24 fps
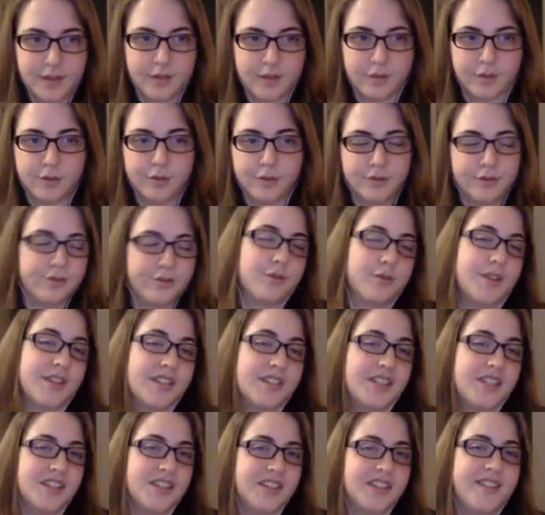the crucial
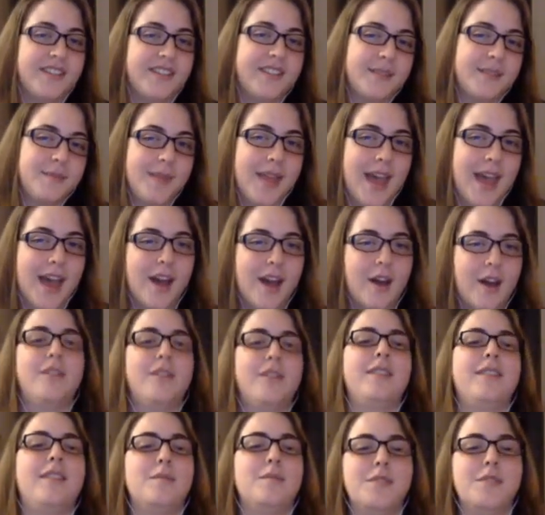question is, how
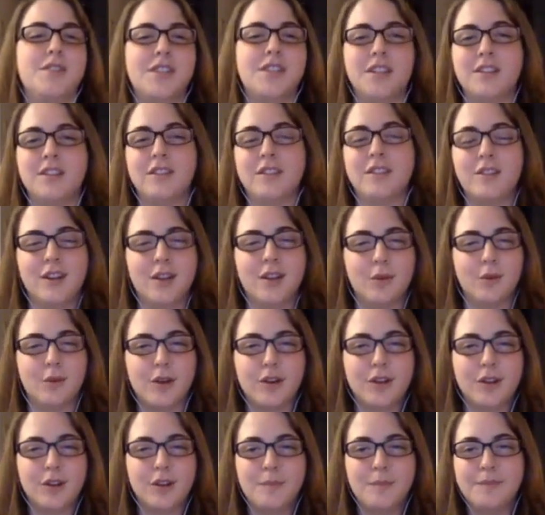does the machine learning
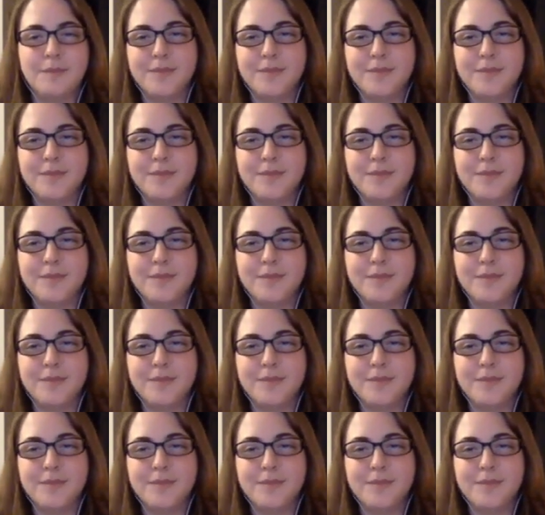work?